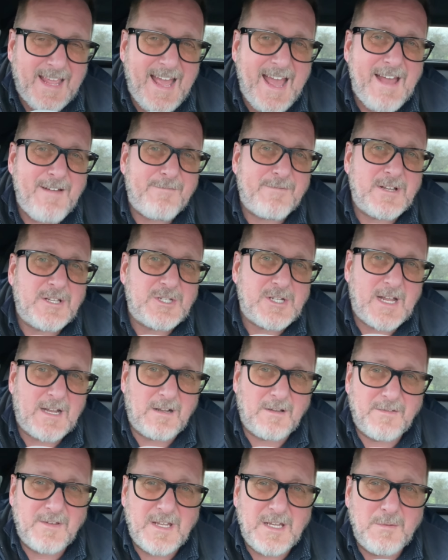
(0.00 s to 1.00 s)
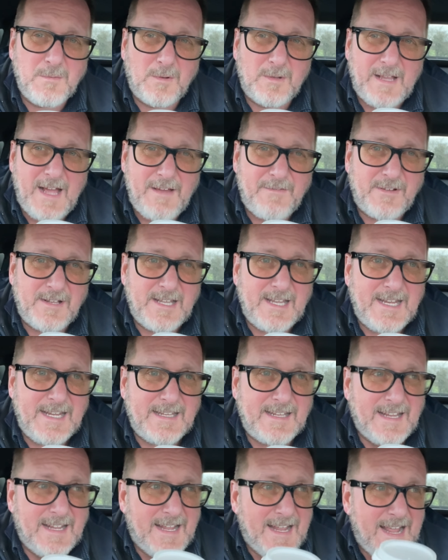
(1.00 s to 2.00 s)
Every channel that you will ever
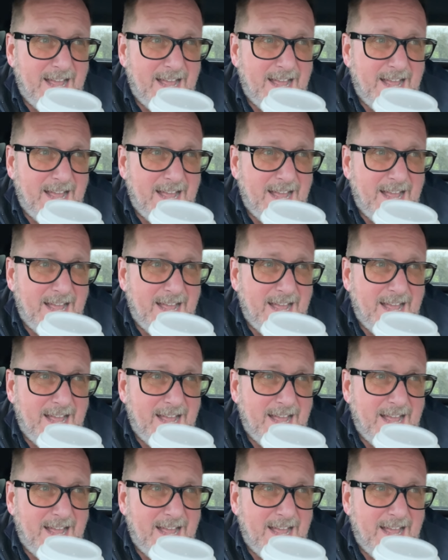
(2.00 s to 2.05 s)
need.